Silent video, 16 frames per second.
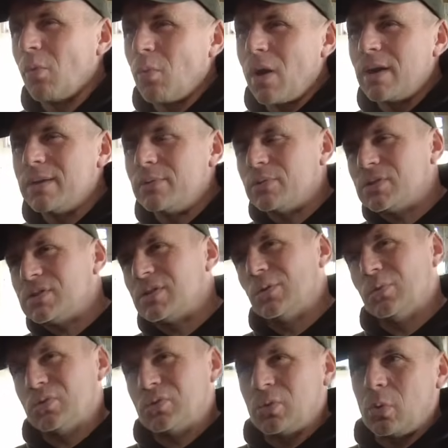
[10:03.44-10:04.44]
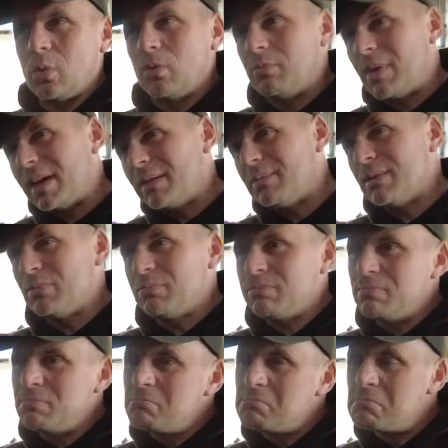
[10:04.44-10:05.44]
1, it was still sort of maybe
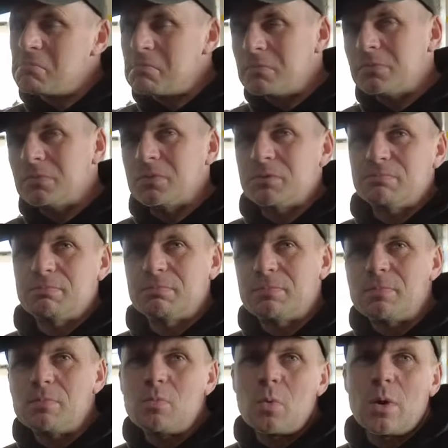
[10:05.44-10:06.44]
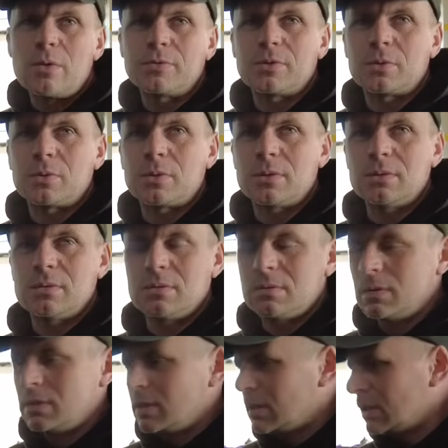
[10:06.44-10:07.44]
worth doing.
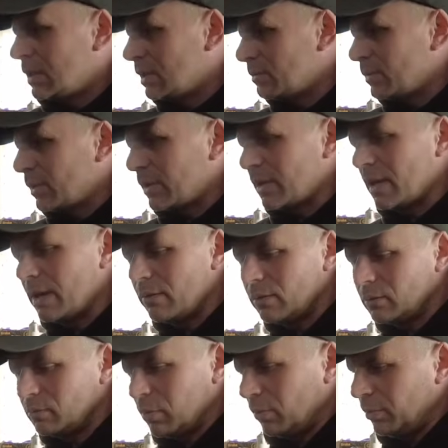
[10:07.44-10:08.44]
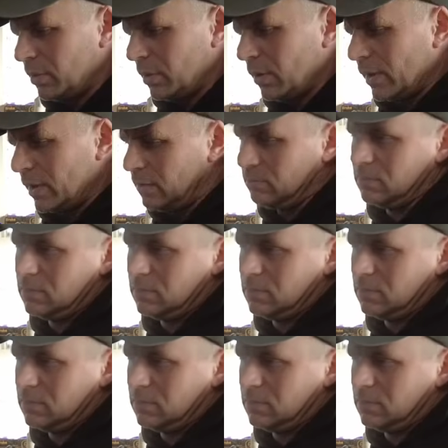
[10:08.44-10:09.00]
But yeah, it was proper like.